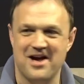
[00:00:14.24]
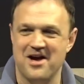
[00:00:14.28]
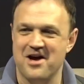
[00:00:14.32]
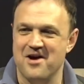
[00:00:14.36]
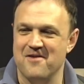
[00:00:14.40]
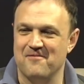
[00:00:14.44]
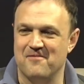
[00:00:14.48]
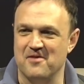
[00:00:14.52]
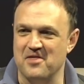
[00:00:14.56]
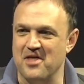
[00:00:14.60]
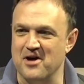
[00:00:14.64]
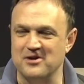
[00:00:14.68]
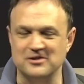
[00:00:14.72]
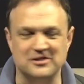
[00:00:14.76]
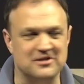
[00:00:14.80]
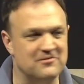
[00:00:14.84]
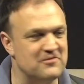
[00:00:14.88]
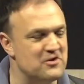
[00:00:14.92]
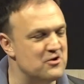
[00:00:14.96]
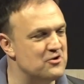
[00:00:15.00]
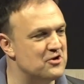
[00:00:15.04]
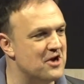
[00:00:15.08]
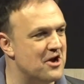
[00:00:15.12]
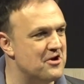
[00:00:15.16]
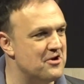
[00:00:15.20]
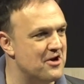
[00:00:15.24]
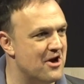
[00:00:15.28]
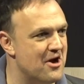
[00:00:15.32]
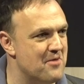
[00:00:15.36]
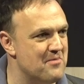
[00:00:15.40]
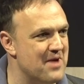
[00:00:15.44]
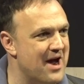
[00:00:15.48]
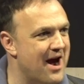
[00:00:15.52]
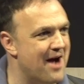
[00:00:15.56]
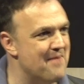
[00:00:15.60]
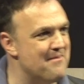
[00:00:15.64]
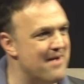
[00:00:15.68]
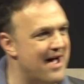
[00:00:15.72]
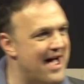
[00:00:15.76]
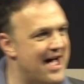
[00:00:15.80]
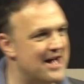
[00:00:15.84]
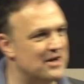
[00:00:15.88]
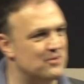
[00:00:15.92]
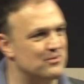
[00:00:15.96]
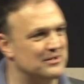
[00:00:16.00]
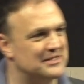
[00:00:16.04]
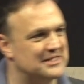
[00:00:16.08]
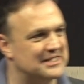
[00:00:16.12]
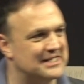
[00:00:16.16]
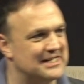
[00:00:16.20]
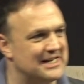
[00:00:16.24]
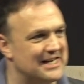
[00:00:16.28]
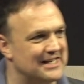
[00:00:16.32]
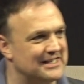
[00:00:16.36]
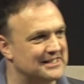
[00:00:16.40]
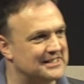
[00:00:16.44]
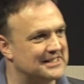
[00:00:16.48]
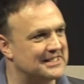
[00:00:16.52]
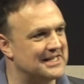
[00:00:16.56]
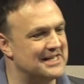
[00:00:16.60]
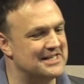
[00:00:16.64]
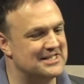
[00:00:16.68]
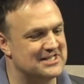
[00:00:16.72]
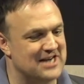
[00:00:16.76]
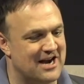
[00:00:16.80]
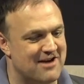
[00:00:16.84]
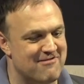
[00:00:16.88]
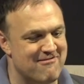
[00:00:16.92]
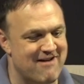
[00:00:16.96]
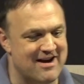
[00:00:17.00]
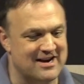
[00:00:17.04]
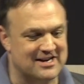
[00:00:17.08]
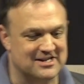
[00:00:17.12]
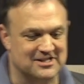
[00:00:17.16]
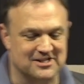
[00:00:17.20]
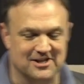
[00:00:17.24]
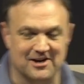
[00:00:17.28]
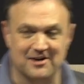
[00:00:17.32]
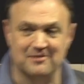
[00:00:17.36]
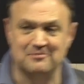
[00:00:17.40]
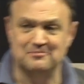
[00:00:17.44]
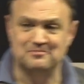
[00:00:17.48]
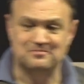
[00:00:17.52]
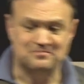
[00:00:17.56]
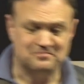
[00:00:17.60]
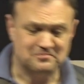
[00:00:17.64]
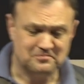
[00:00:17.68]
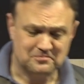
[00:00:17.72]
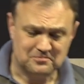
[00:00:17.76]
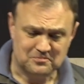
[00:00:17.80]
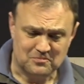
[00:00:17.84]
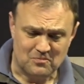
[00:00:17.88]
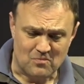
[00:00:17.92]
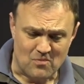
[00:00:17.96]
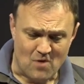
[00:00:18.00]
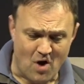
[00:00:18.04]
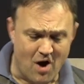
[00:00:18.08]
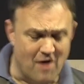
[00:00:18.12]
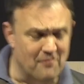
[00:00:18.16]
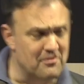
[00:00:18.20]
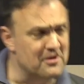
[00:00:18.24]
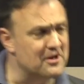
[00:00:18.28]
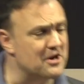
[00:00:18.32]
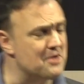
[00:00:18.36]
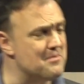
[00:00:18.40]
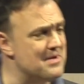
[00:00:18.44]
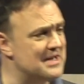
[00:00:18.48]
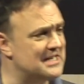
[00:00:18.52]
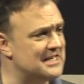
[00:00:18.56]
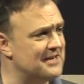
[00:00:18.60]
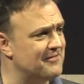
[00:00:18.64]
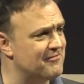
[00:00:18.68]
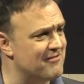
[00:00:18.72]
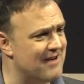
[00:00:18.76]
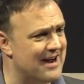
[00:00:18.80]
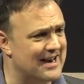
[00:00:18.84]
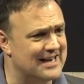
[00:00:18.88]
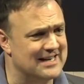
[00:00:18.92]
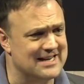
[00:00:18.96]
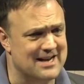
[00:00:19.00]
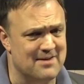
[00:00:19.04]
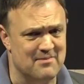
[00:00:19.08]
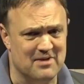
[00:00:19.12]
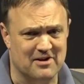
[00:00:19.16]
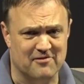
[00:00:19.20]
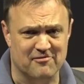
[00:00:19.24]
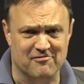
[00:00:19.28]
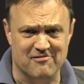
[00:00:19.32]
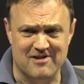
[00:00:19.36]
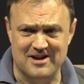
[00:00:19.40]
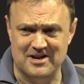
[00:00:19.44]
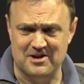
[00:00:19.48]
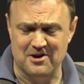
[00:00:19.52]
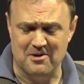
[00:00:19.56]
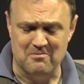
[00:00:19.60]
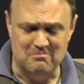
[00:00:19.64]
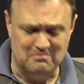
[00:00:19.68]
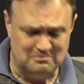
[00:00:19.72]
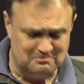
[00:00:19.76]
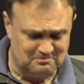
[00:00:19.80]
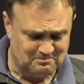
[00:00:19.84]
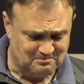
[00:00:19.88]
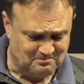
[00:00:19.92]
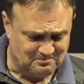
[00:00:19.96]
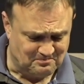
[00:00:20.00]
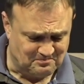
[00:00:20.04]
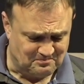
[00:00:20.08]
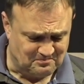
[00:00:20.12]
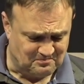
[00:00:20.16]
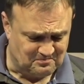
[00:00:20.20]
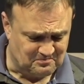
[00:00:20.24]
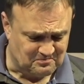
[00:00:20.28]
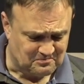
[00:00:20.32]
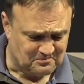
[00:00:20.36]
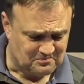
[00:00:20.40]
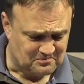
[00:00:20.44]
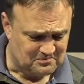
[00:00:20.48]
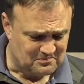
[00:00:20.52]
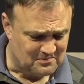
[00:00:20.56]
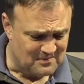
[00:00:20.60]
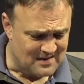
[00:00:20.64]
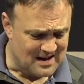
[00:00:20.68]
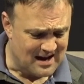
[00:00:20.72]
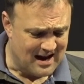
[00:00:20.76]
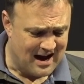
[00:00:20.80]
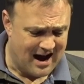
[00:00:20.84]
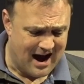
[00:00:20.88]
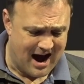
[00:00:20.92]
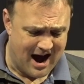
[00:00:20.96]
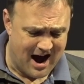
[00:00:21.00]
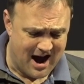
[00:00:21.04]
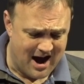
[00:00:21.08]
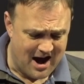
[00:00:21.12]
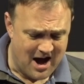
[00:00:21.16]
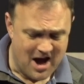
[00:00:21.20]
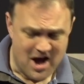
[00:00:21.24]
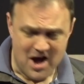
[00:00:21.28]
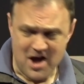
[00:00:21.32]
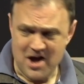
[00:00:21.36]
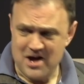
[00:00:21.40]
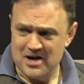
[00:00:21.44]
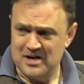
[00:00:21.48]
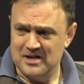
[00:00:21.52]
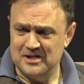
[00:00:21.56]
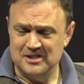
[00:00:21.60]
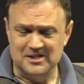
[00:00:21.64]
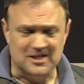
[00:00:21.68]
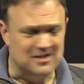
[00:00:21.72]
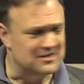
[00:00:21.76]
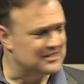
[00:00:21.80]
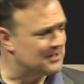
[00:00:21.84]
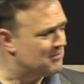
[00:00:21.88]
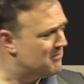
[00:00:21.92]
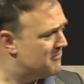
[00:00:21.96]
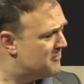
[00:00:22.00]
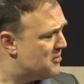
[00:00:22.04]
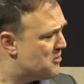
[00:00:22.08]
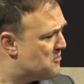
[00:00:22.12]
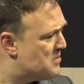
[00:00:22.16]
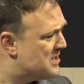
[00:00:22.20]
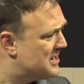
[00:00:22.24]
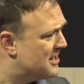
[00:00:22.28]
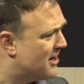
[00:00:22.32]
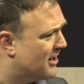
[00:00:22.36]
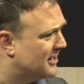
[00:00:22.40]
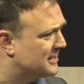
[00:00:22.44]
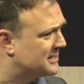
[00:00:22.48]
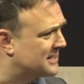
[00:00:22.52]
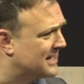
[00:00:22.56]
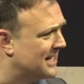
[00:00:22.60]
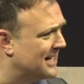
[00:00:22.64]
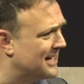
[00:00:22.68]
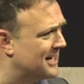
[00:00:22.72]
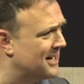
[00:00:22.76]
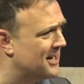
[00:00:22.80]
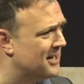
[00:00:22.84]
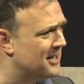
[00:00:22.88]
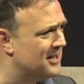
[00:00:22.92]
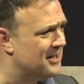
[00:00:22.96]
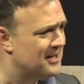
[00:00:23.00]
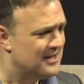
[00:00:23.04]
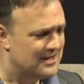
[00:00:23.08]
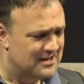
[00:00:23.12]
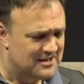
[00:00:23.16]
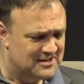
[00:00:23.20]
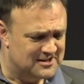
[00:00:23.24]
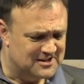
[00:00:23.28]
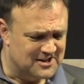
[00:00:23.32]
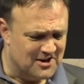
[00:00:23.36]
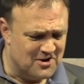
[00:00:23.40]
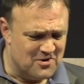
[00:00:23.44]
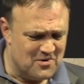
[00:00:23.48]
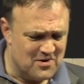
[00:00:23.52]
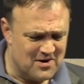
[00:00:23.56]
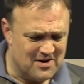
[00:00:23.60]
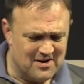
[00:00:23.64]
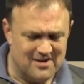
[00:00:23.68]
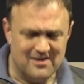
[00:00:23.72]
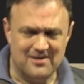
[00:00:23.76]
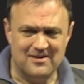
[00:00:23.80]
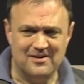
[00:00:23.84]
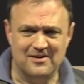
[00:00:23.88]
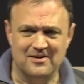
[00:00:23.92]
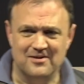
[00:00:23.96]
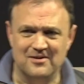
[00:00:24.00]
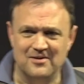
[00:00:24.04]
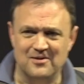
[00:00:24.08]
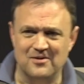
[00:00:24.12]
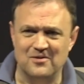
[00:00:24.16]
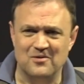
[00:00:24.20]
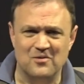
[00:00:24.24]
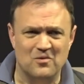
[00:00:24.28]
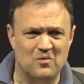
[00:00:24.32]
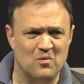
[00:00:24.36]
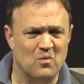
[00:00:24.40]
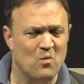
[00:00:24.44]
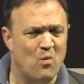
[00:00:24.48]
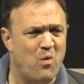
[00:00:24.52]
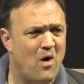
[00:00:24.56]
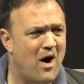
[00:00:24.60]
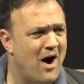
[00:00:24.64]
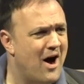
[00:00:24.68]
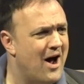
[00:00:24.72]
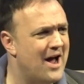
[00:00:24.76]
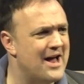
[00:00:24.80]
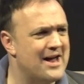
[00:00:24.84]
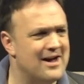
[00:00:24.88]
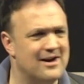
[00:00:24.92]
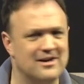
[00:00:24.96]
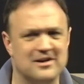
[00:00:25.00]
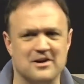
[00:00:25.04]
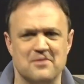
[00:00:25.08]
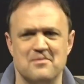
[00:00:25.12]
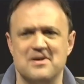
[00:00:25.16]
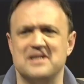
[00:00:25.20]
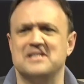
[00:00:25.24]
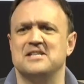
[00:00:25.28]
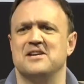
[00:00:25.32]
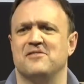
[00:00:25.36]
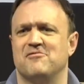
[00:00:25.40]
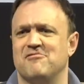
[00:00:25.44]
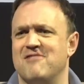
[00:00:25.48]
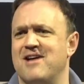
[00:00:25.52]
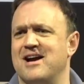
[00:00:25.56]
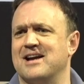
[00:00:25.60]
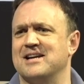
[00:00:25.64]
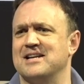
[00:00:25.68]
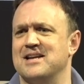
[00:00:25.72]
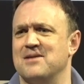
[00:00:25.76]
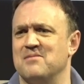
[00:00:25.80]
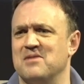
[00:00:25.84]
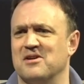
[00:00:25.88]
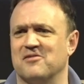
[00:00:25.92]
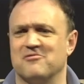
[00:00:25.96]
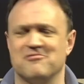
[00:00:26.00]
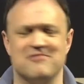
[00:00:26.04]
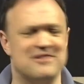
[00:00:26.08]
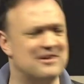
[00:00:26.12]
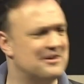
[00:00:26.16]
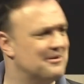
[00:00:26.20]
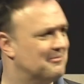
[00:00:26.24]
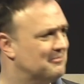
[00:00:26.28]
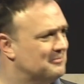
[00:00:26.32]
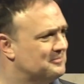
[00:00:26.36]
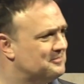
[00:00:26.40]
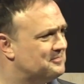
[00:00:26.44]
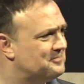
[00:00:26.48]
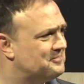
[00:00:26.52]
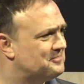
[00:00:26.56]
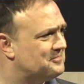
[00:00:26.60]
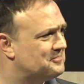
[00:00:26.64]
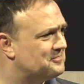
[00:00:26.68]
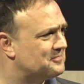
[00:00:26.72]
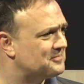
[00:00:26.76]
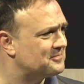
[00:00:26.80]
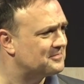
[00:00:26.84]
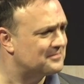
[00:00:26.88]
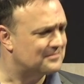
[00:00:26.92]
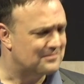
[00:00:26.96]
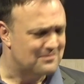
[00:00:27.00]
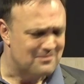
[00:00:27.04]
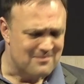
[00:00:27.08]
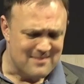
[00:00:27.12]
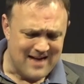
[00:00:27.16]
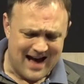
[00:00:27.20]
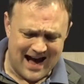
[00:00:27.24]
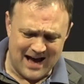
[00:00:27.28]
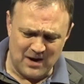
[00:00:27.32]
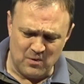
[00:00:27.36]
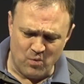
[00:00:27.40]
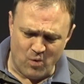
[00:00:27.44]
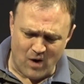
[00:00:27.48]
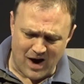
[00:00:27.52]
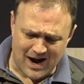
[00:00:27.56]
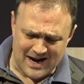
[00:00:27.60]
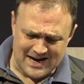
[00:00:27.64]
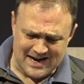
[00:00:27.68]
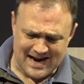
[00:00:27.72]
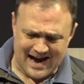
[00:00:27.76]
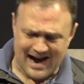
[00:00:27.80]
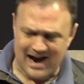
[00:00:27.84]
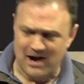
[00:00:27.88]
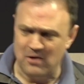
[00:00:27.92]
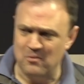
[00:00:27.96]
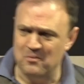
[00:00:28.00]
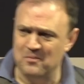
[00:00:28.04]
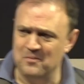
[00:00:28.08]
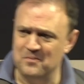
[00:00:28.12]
for those of you who don't know me, I'm Edward Skidelsky, director of the Committee for Academic Freedom. So some of you have been asking, so why a Committee for Academic Freedom? And why now?